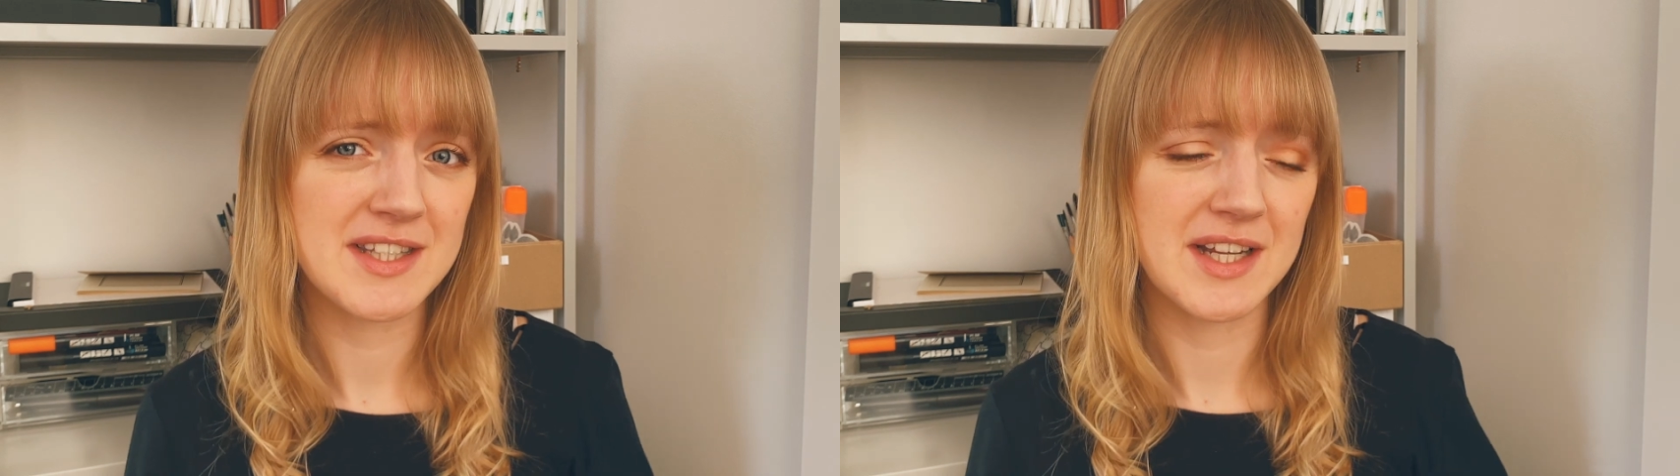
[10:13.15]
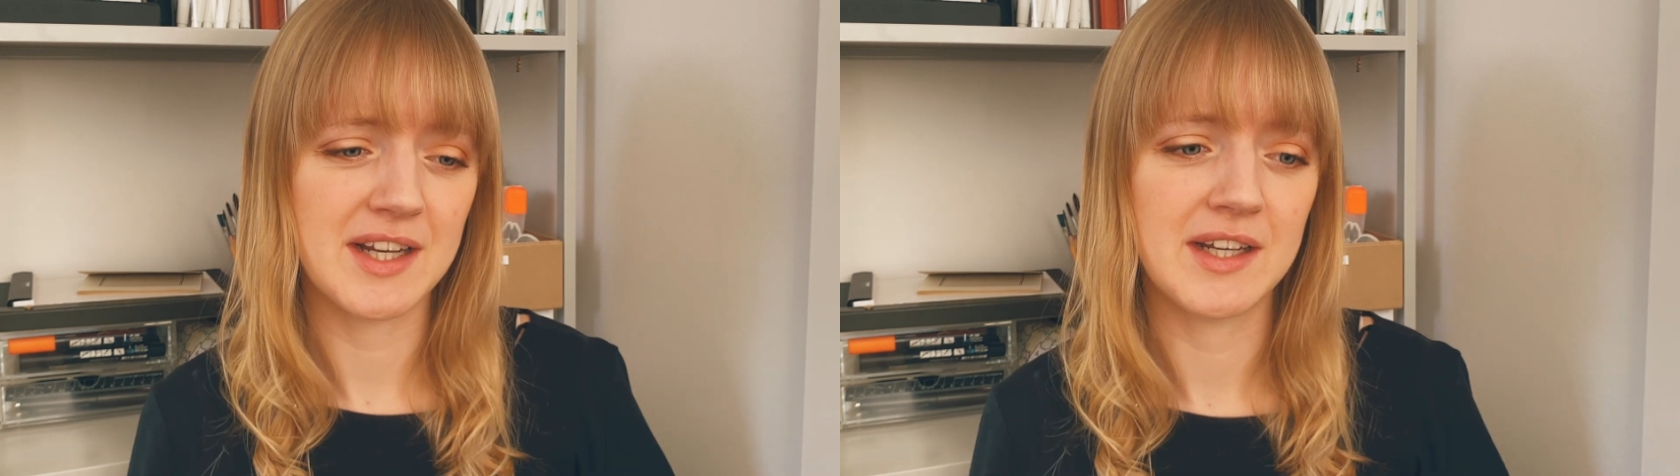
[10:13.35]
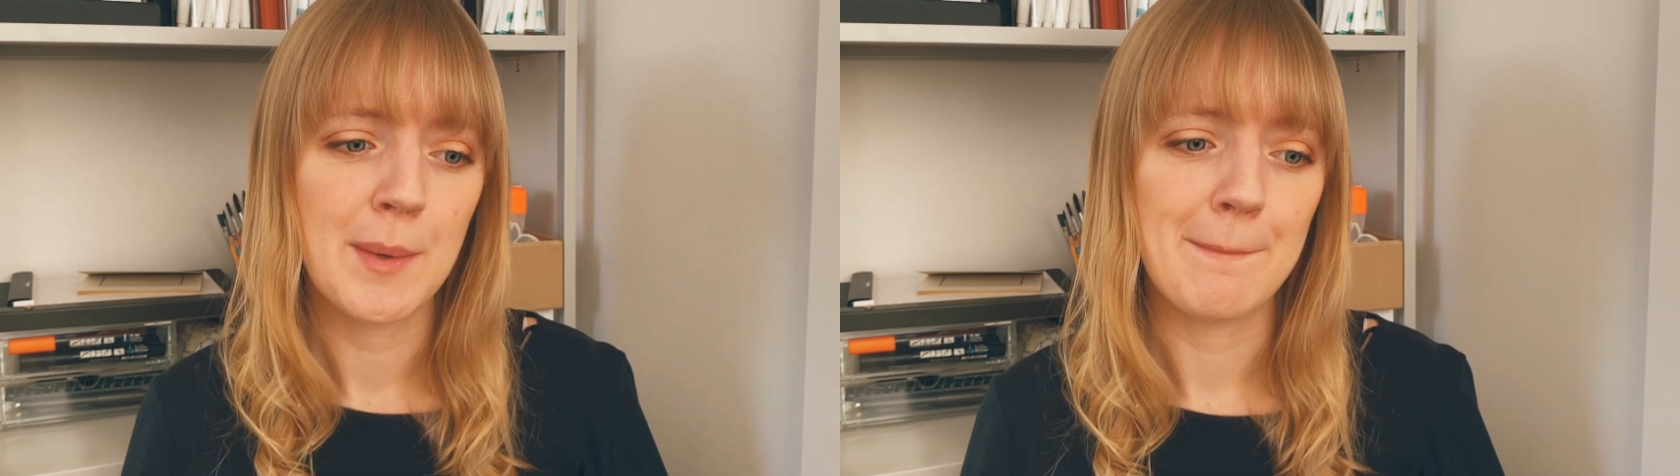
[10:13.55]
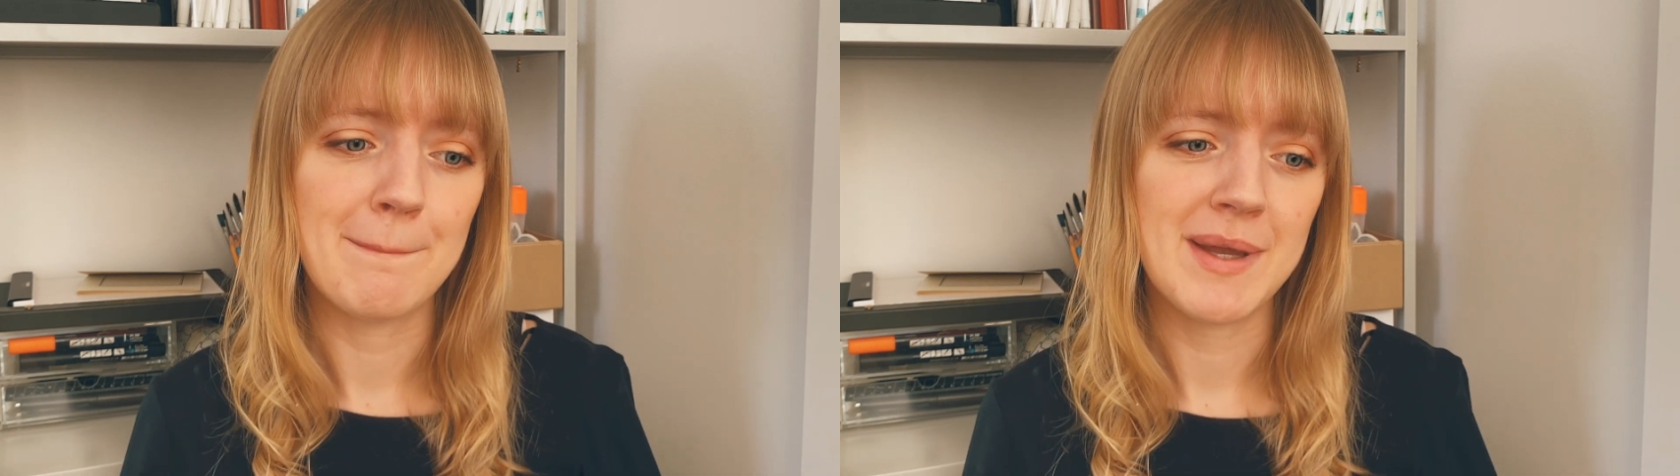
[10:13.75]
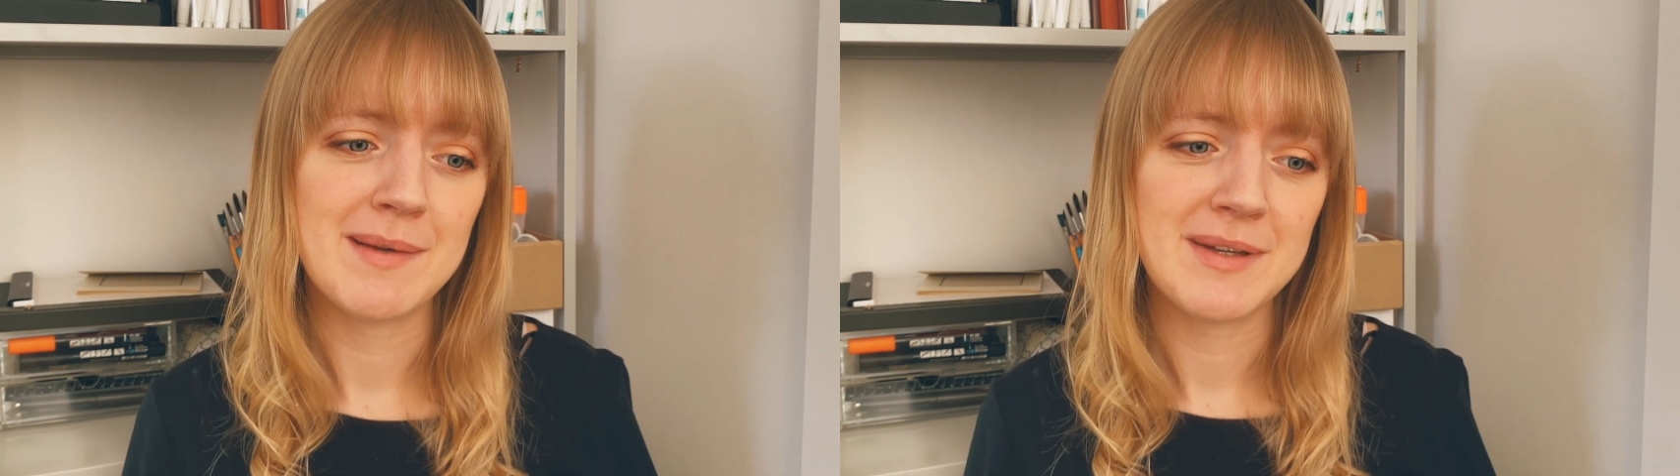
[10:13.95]
then
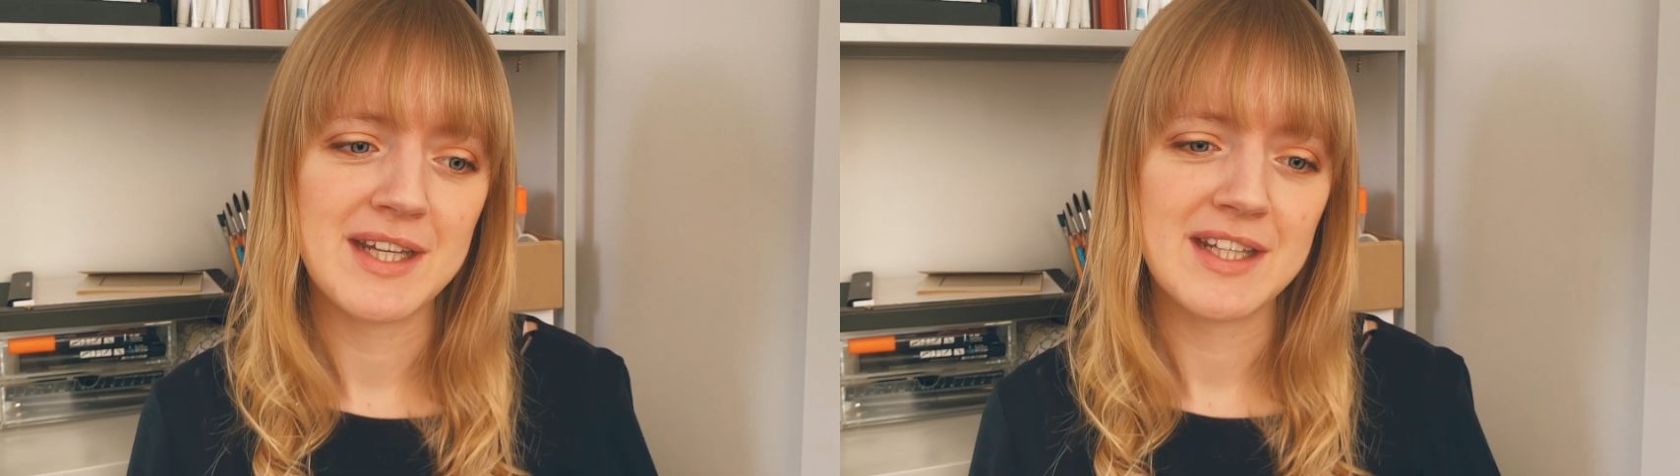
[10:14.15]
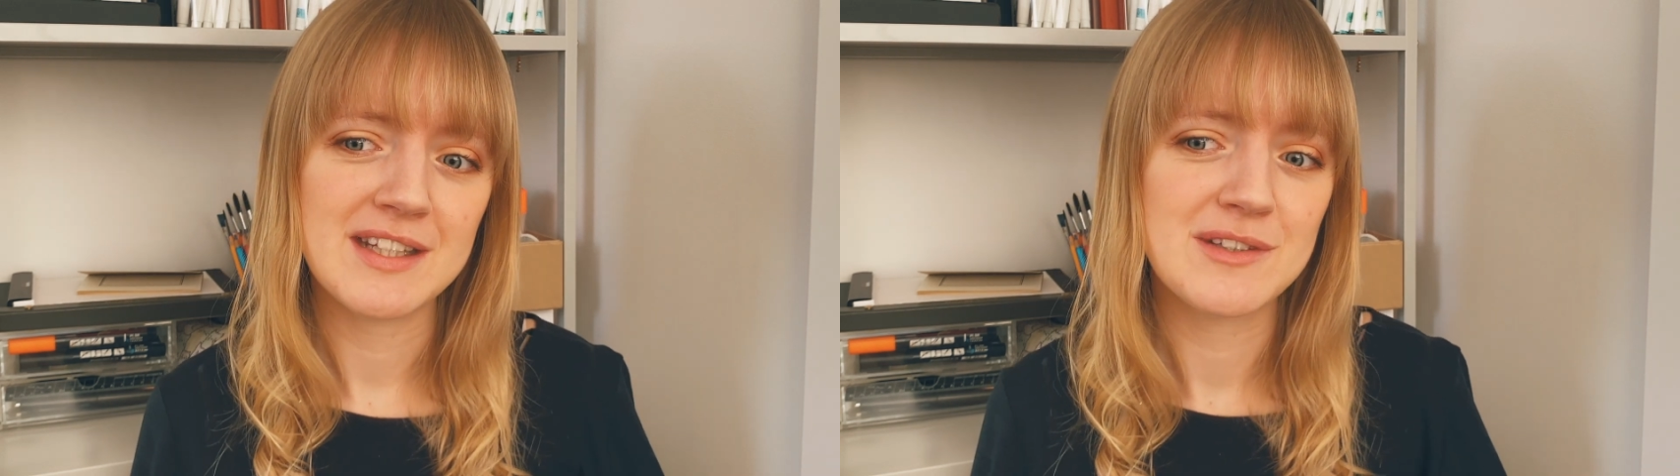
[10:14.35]
maybe